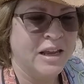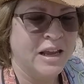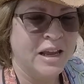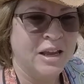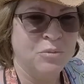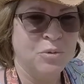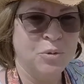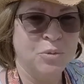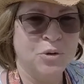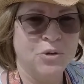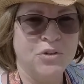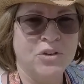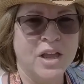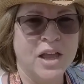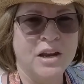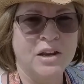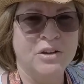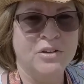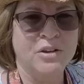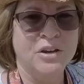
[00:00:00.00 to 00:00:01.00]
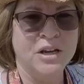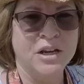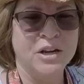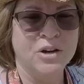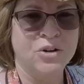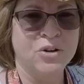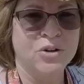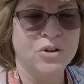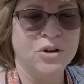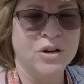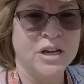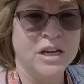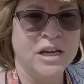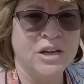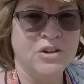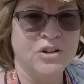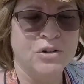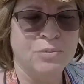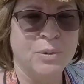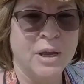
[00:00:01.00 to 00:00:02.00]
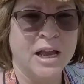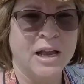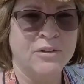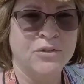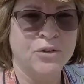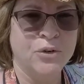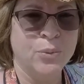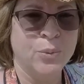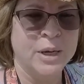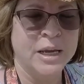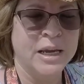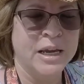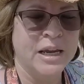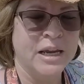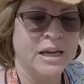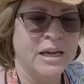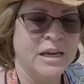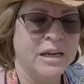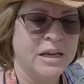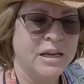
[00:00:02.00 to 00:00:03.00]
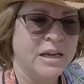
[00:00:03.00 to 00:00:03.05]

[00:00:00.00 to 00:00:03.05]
And we were saddened to hear he just passed away